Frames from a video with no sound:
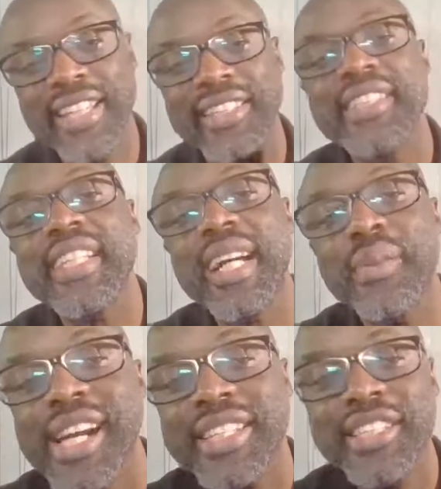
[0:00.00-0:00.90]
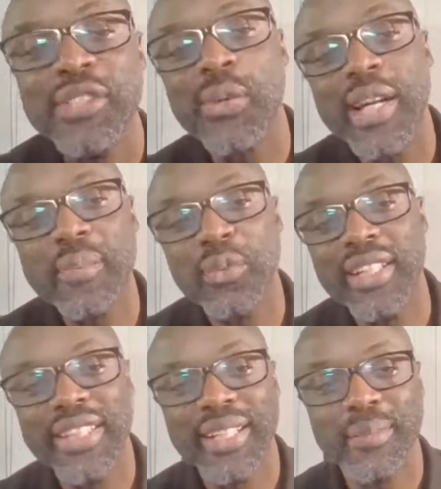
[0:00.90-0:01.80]
This is how I describe
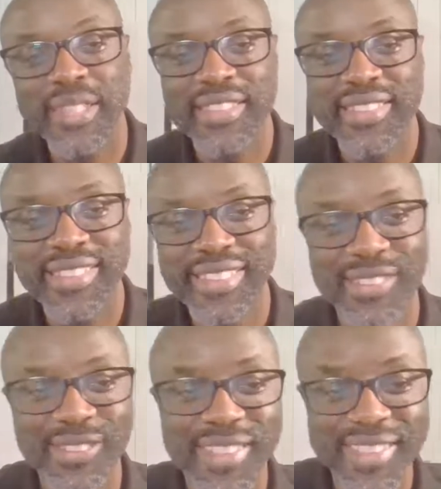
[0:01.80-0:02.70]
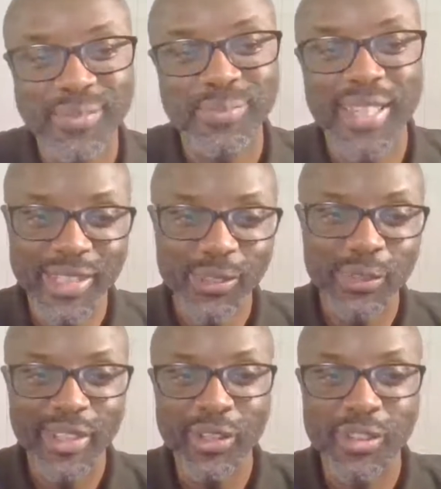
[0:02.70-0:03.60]
running a business, not just me
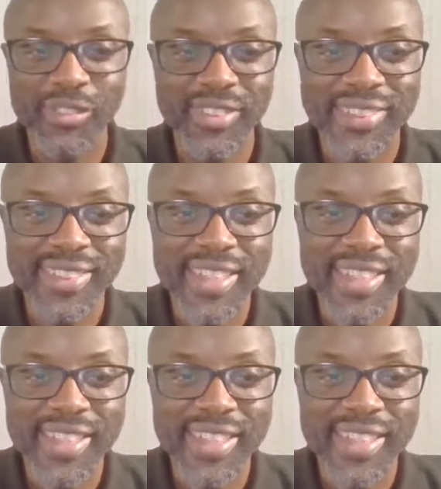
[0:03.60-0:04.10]
during COVID.